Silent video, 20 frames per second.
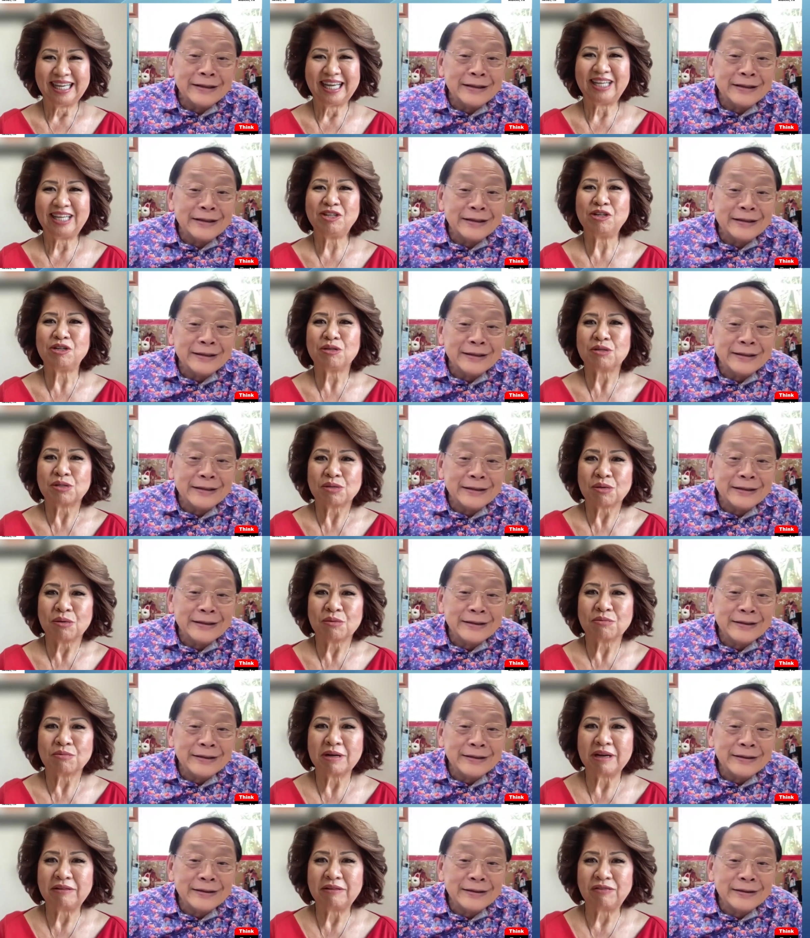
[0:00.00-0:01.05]
Speaker 1: And you're so
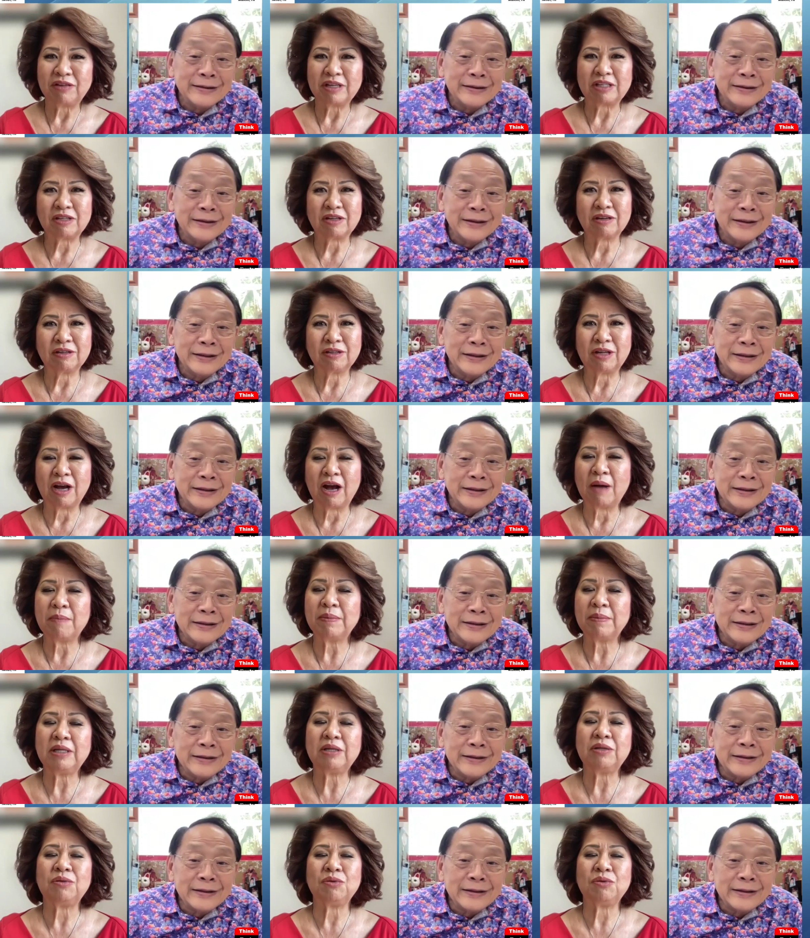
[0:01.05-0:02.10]
right, Victor. How
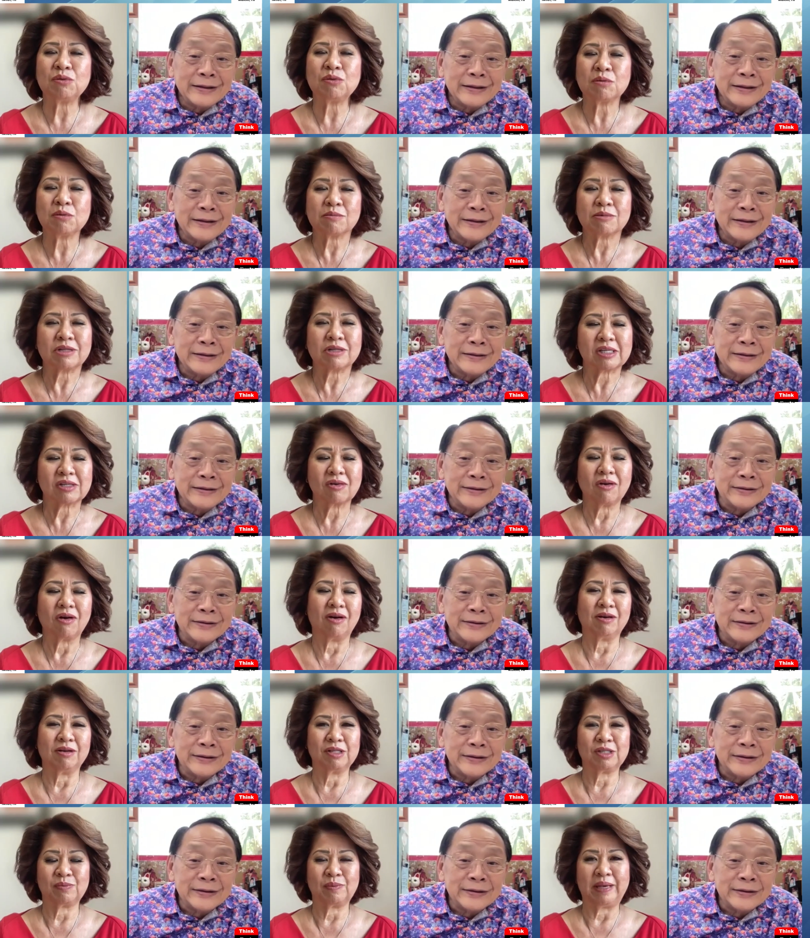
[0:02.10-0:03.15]
many numerous
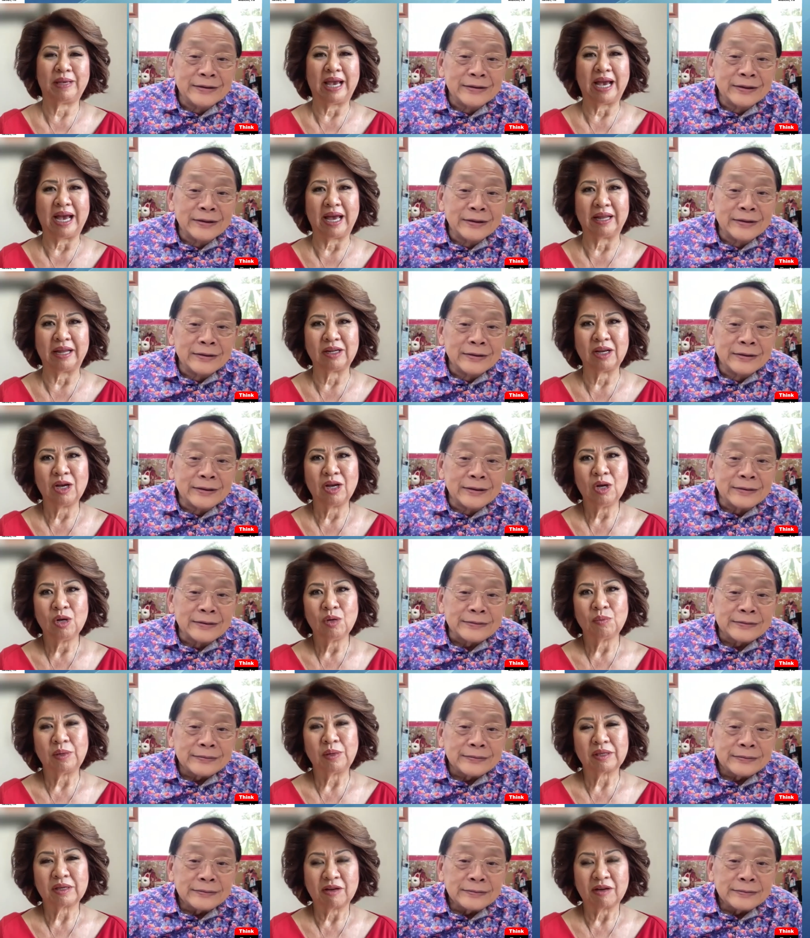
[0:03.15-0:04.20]
calls we had
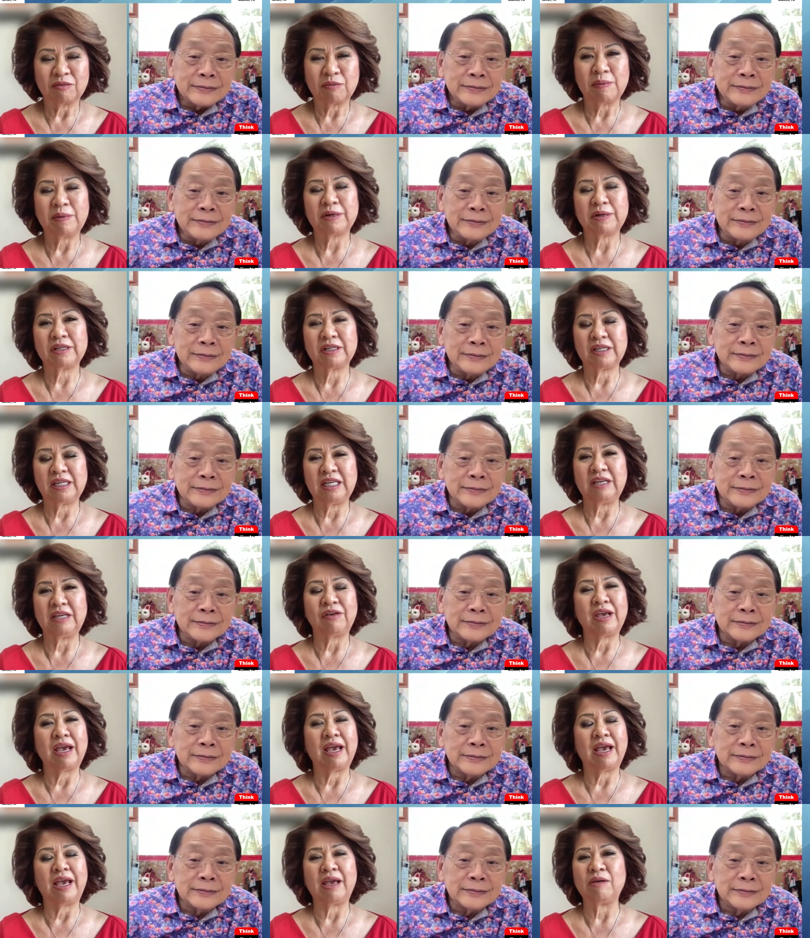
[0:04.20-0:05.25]
with Governor
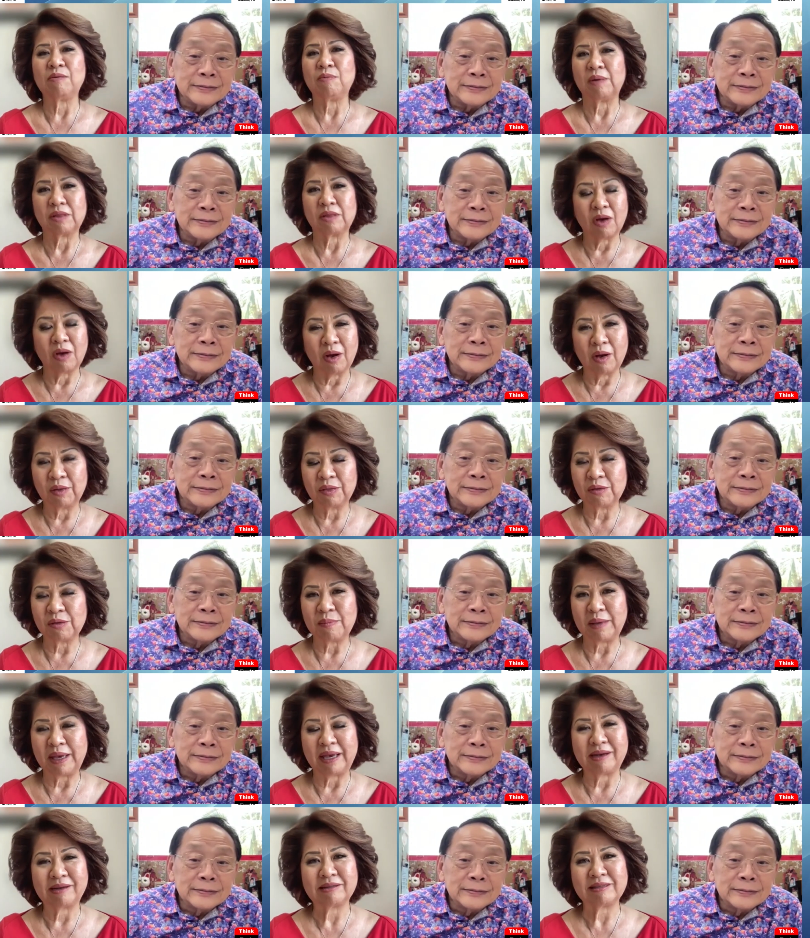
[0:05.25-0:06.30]
Ige, with all the
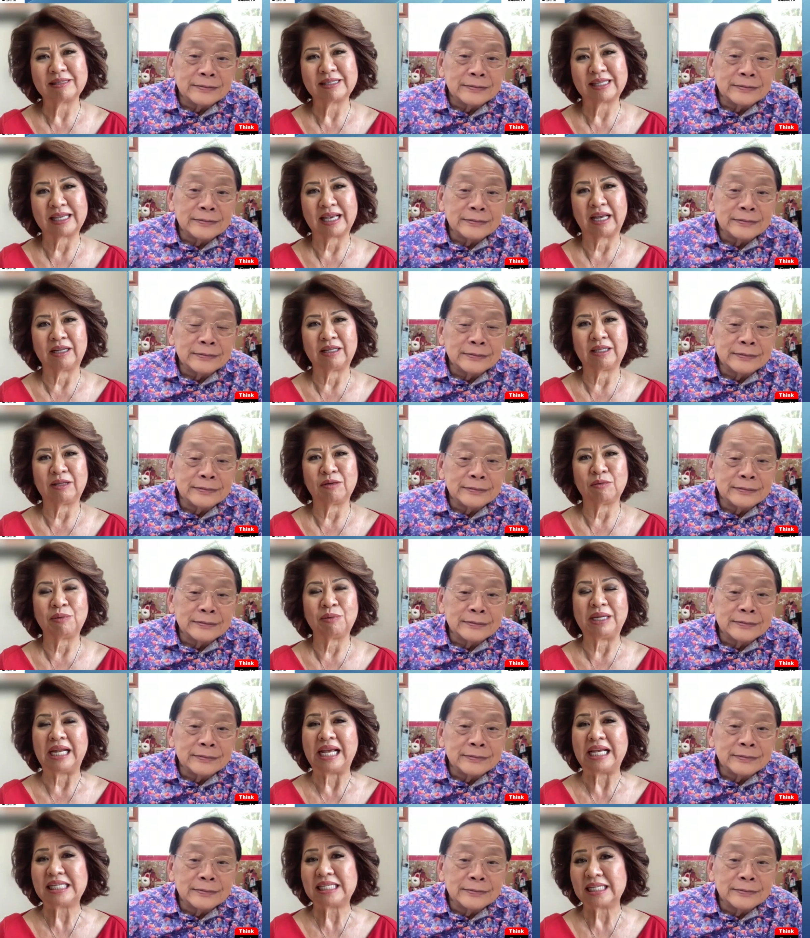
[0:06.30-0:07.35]
mayors, and the
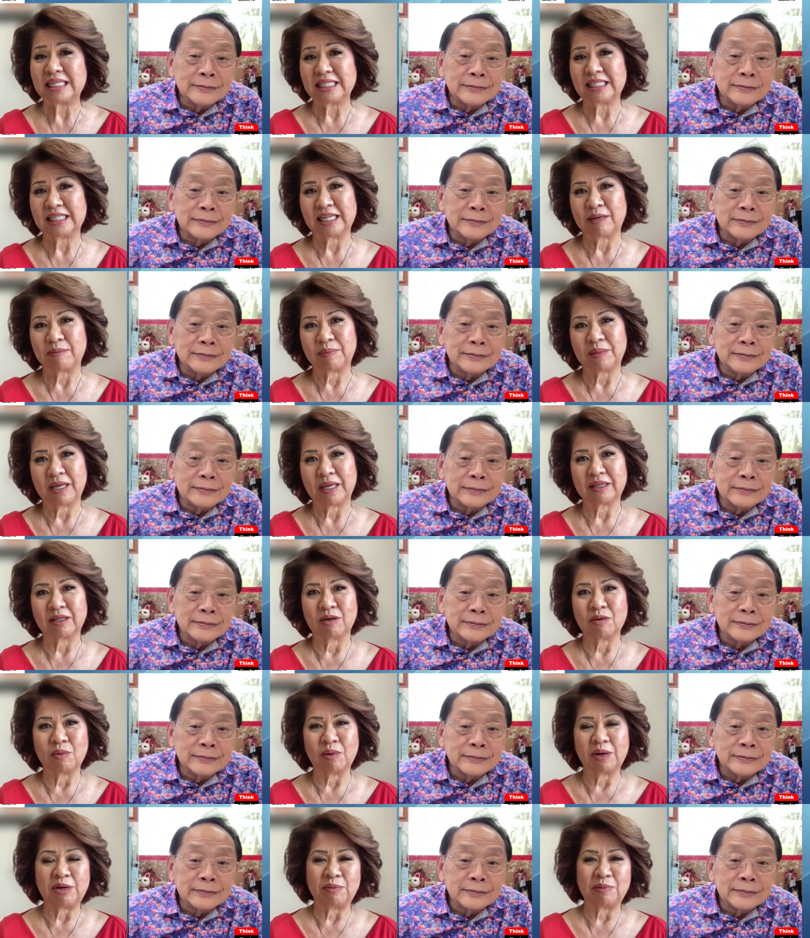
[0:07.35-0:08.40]
relationship that
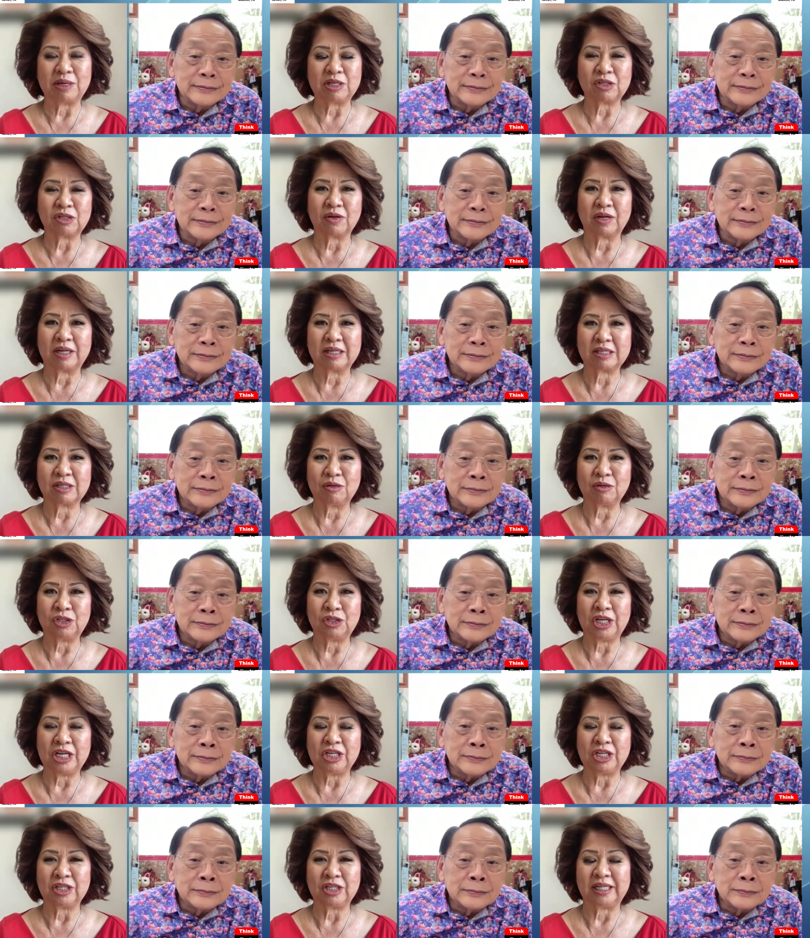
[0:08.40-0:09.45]
the Hawaii Restaurant
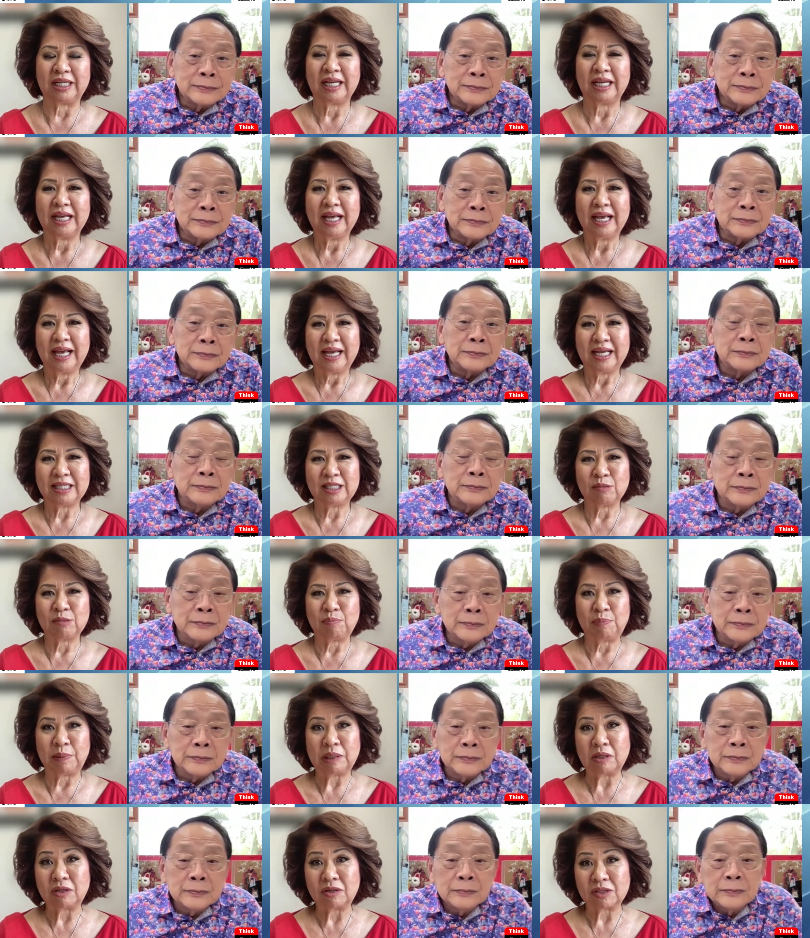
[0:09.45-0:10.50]
Association has
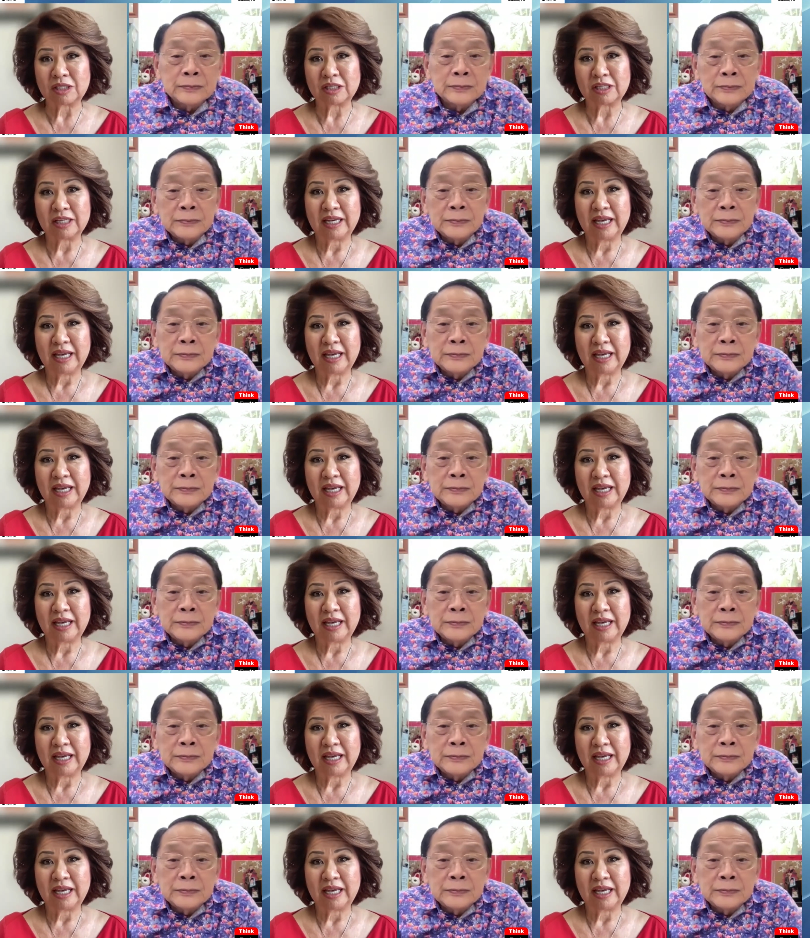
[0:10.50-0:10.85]
built.